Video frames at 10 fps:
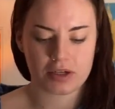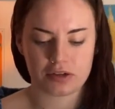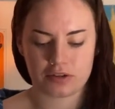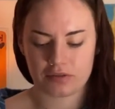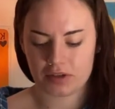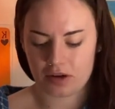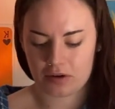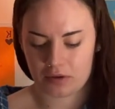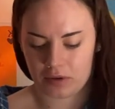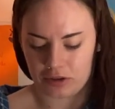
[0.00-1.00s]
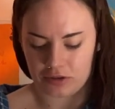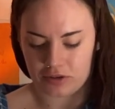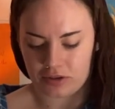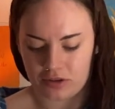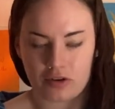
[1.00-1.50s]
YouTube video, I would have
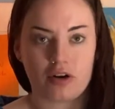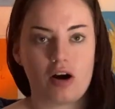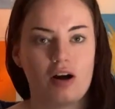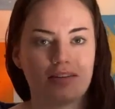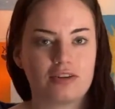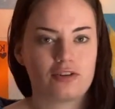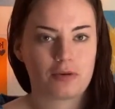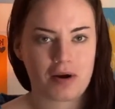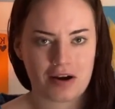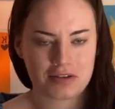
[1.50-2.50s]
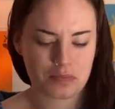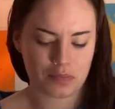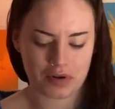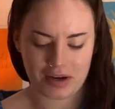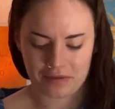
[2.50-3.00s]
just cut all the other parts,
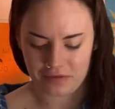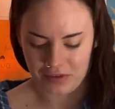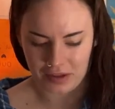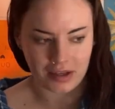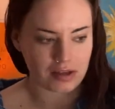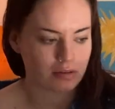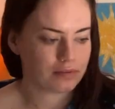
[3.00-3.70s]
but I feel like